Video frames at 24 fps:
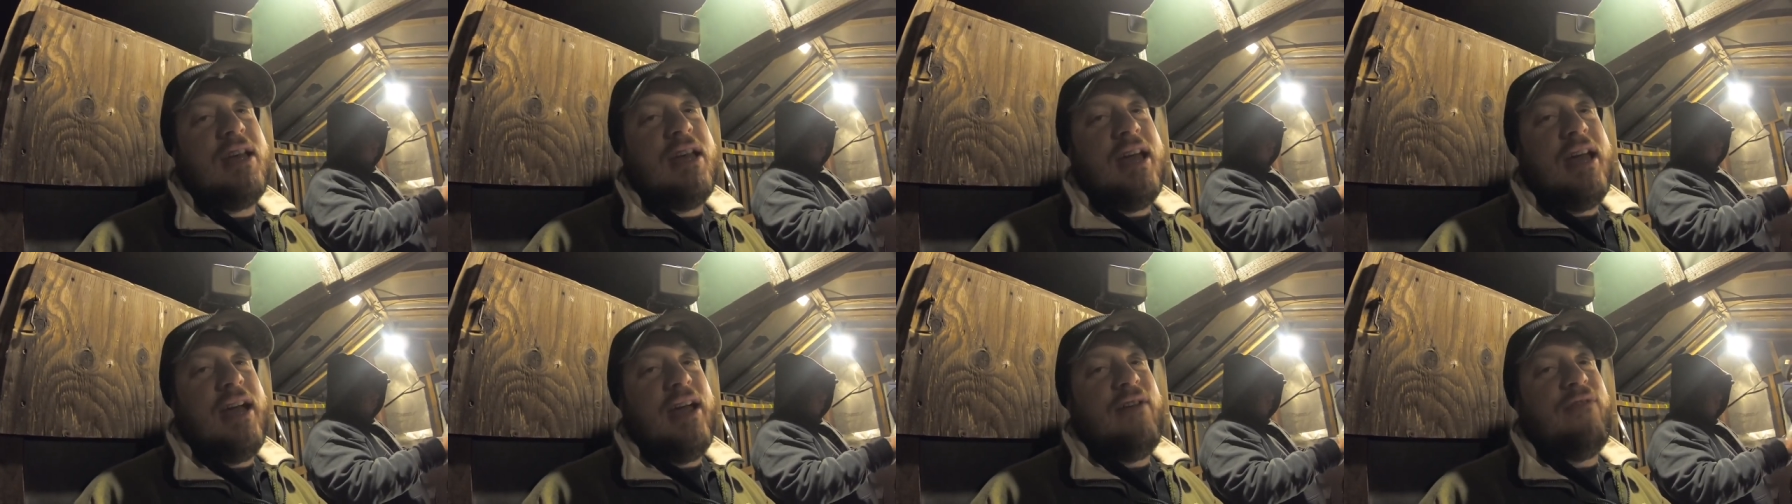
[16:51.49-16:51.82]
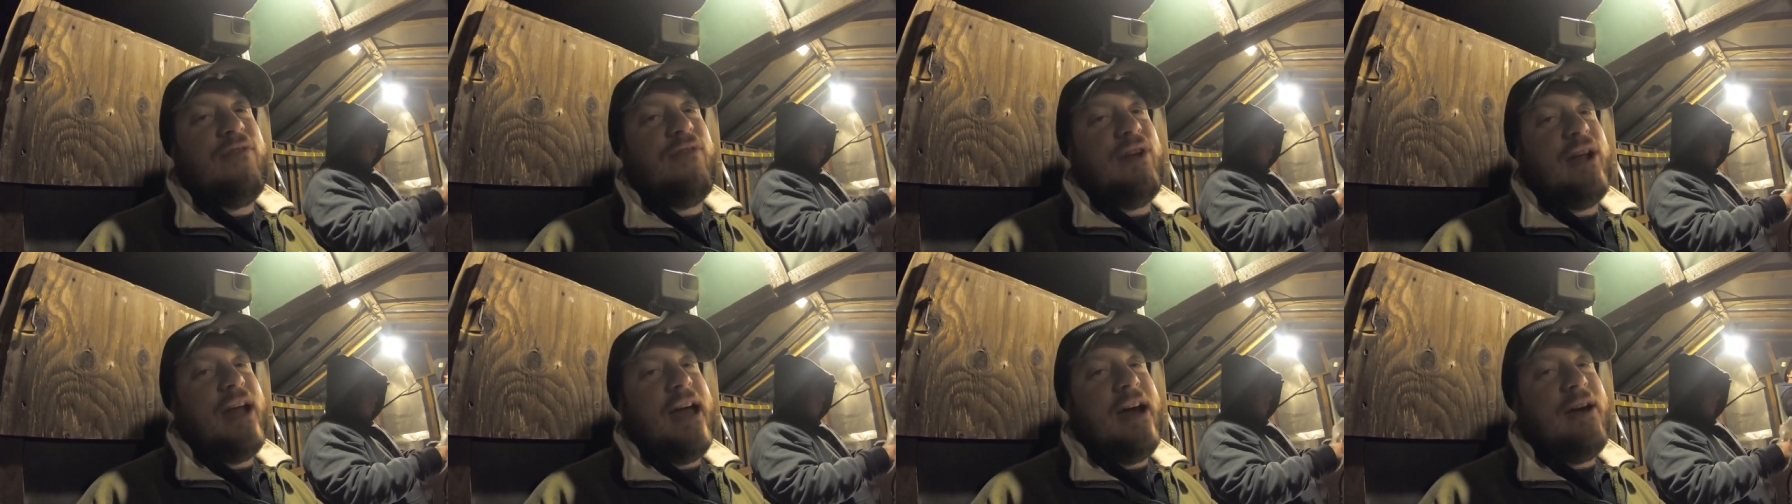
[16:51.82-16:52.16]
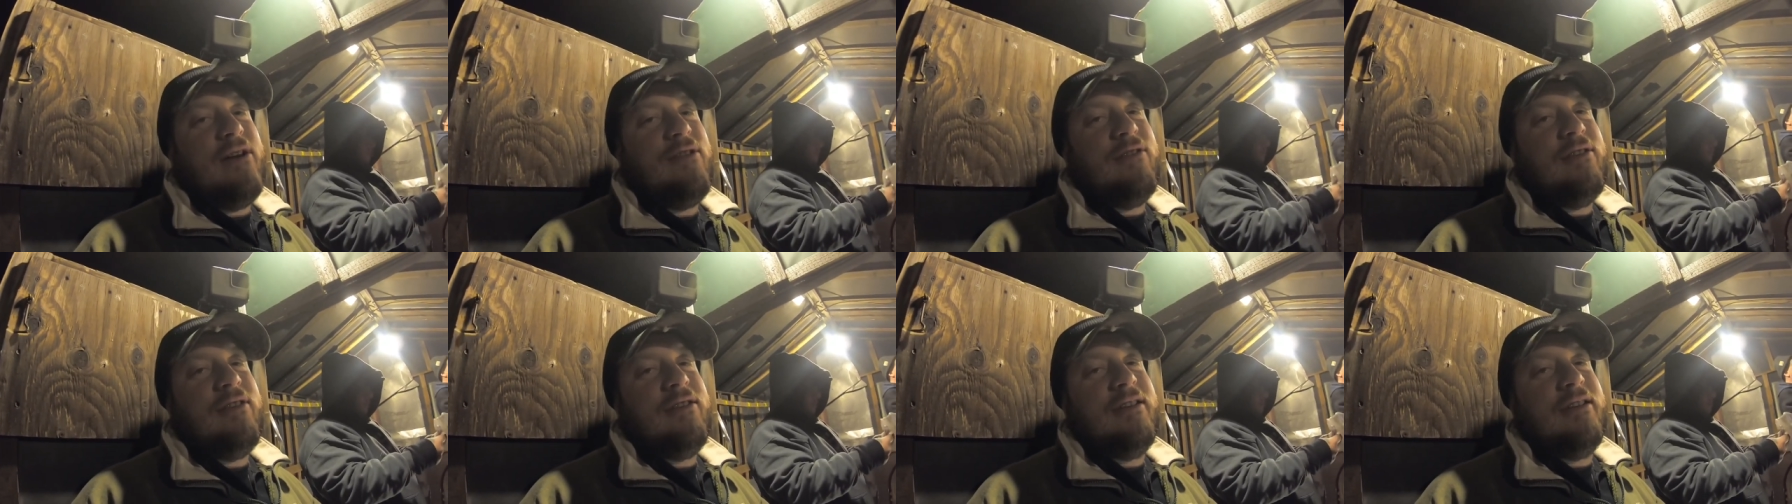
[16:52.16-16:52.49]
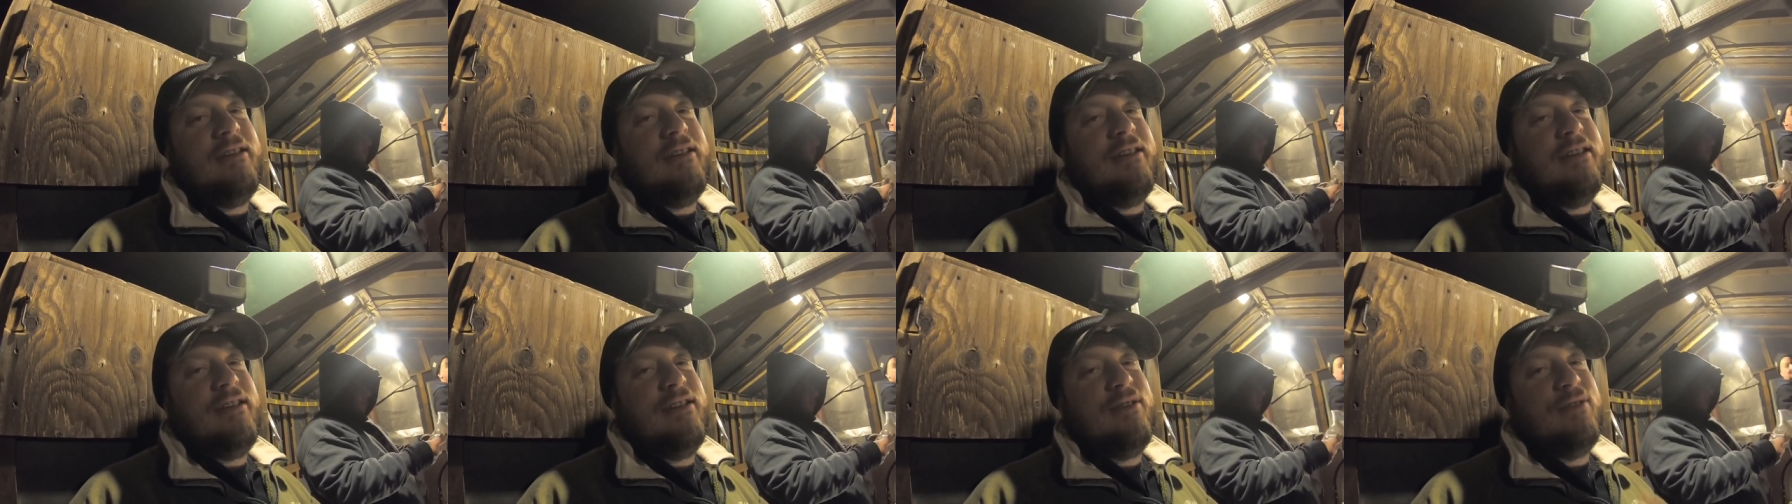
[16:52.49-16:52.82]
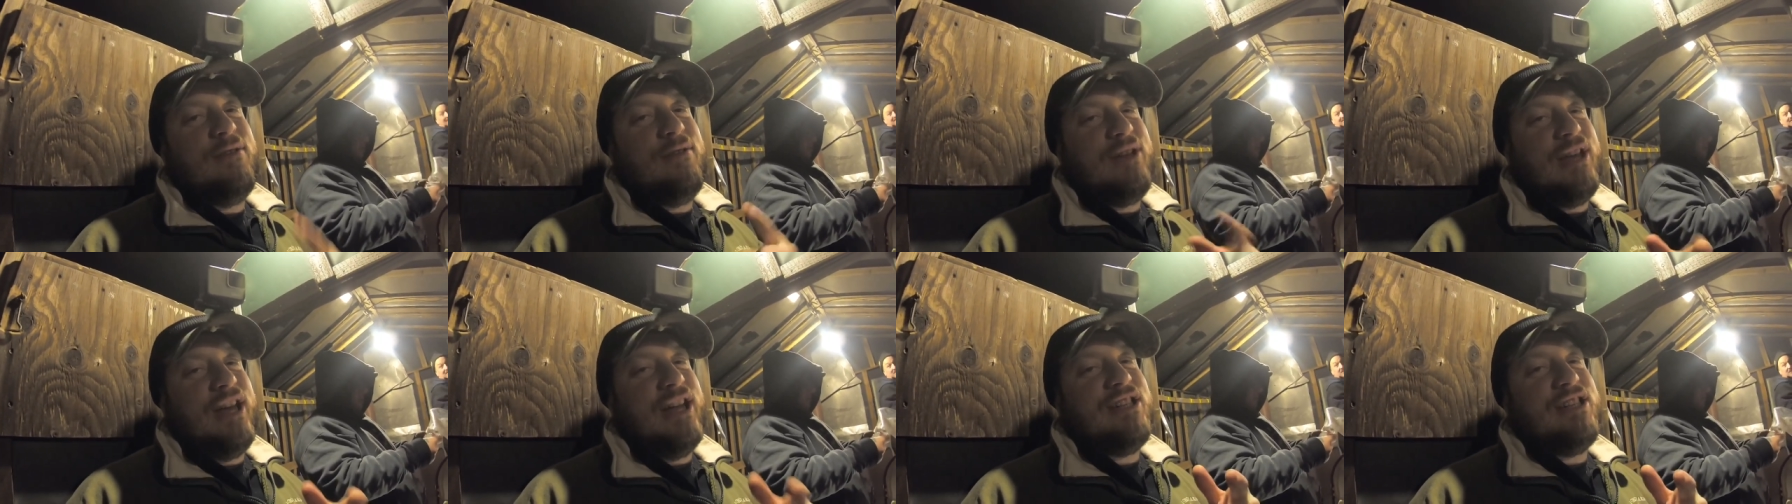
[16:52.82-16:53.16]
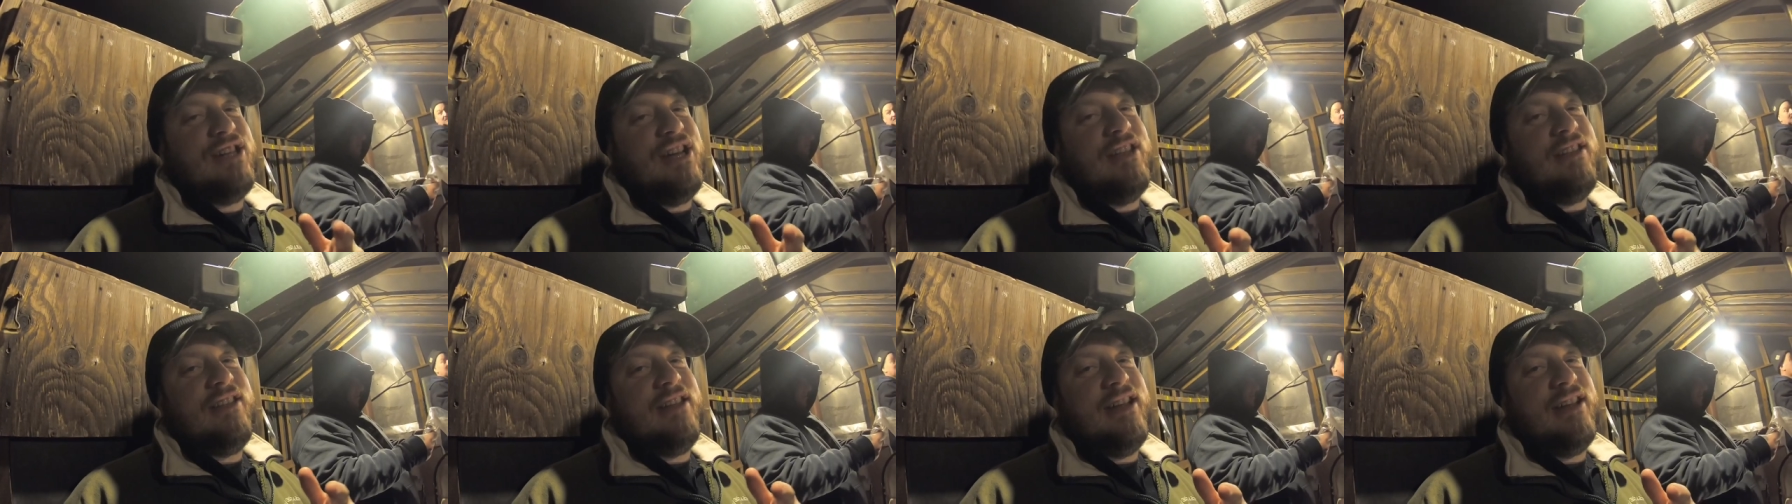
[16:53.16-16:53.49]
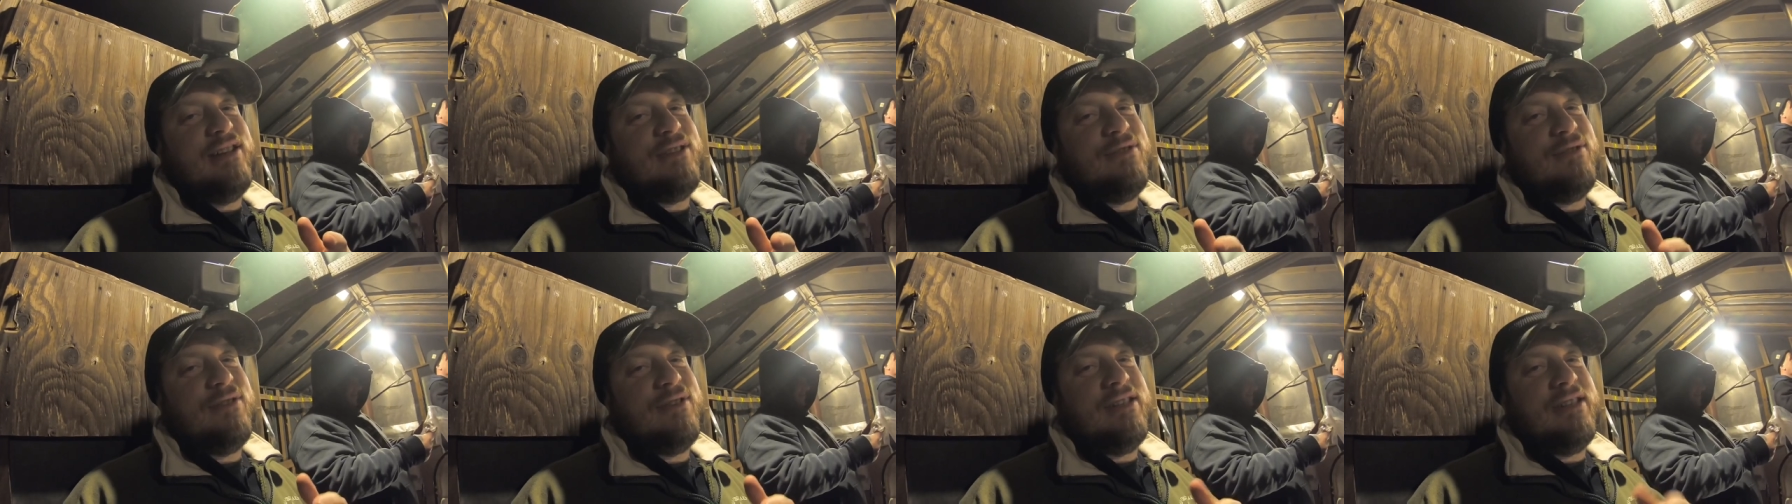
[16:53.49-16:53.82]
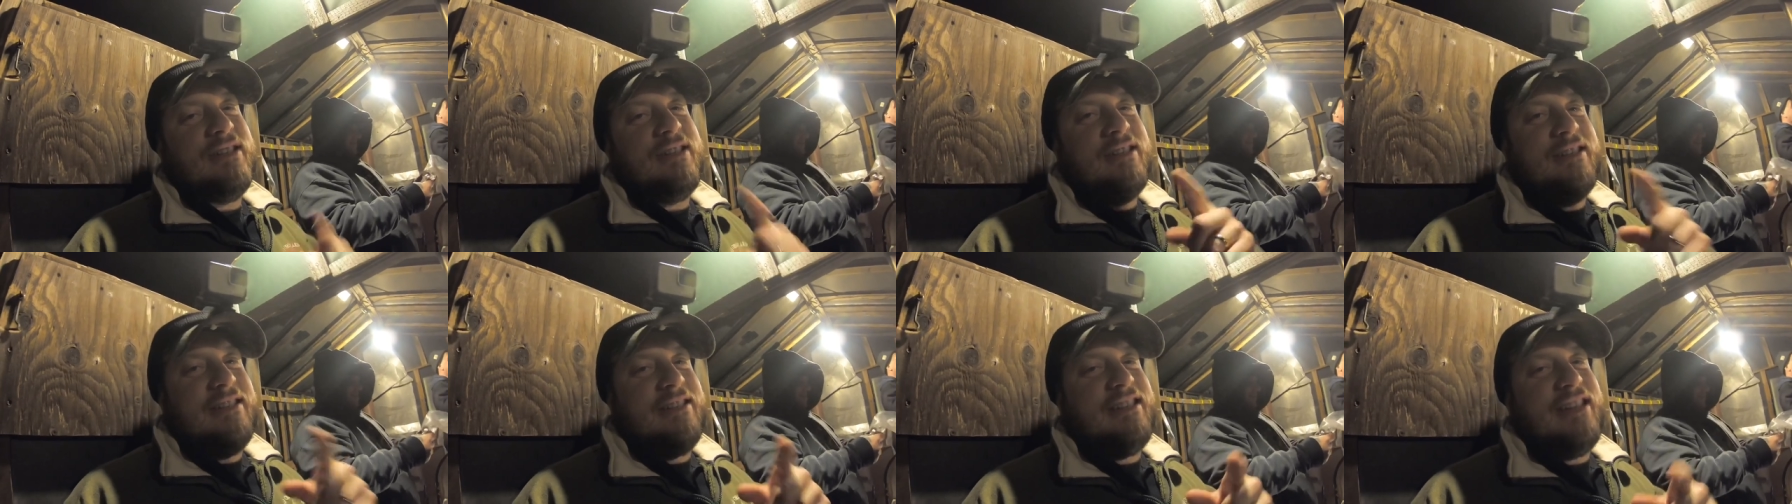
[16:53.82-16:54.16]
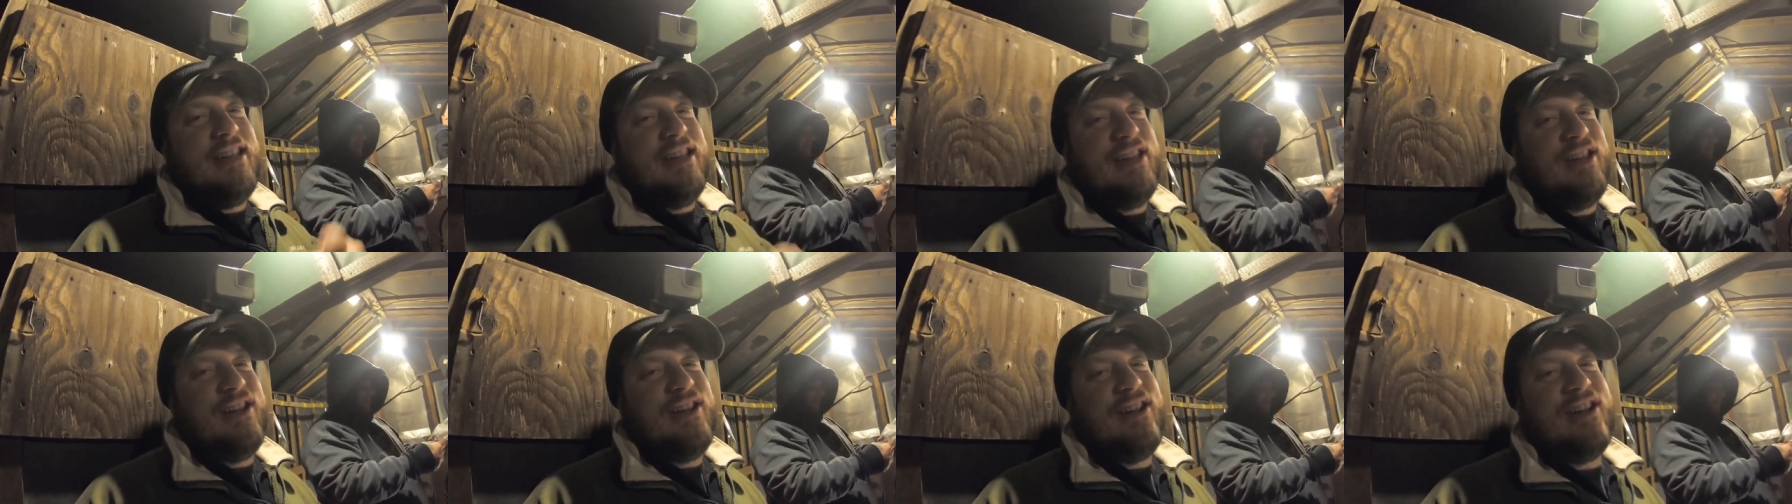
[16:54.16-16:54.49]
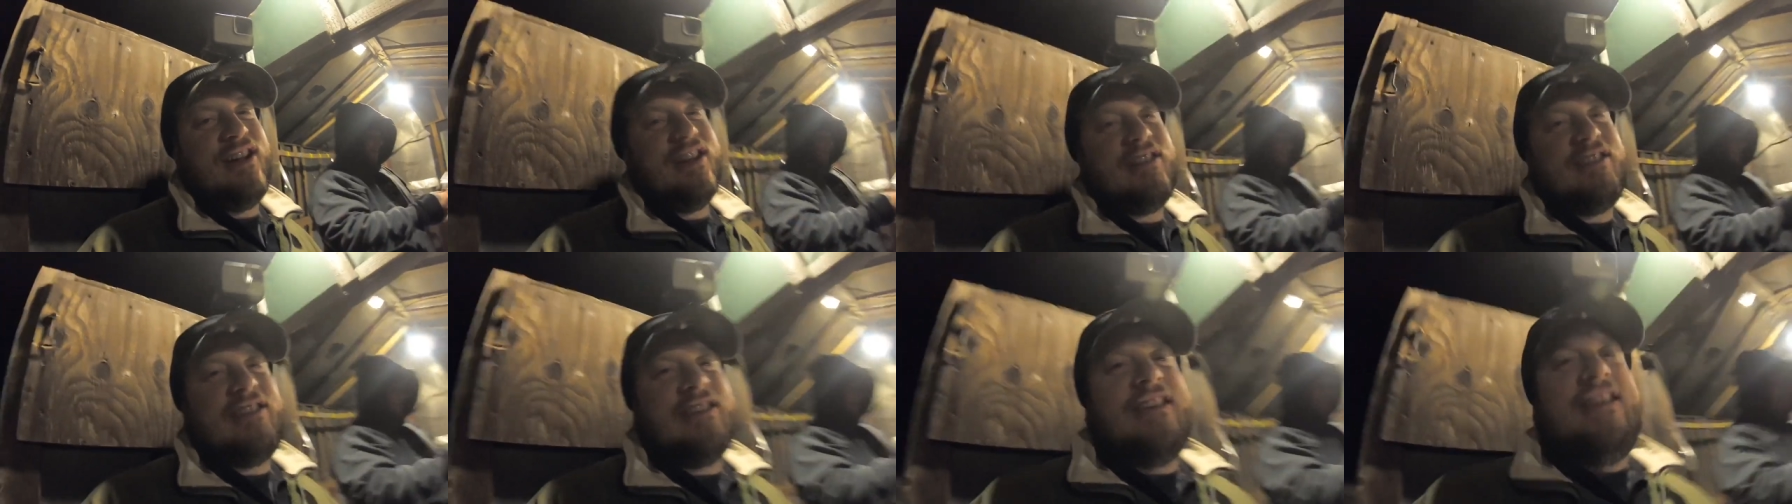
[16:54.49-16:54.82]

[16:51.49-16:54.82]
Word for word: And for now, we'll catch you on the next one. Take care, guys.